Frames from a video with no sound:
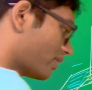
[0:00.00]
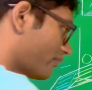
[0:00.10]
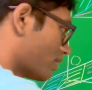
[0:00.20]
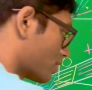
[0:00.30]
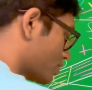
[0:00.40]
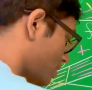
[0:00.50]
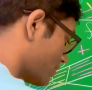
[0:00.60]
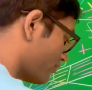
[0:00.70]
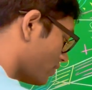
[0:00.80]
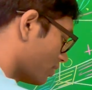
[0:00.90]
a function
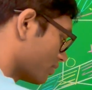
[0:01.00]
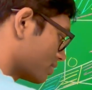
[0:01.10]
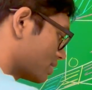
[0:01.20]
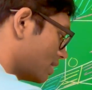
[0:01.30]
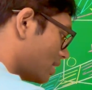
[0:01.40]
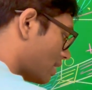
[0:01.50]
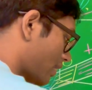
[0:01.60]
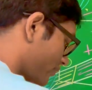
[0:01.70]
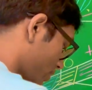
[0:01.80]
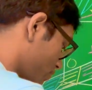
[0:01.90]
as follows.
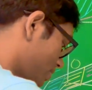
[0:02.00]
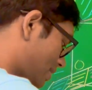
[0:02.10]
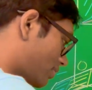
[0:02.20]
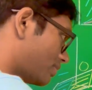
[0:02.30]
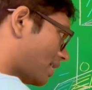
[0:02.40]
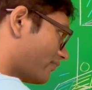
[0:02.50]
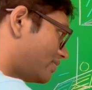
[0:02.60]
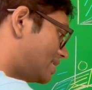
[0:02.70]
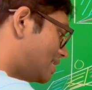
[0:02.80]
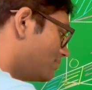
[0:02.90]
A function that would
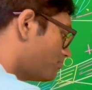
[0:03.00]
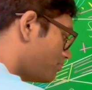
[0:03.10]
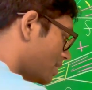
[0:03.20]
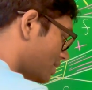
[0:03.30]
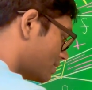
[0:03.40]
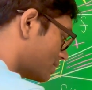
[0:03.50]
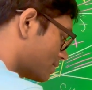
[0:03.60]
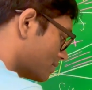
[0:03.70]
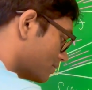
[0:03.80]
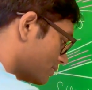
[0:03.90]
have deep pits.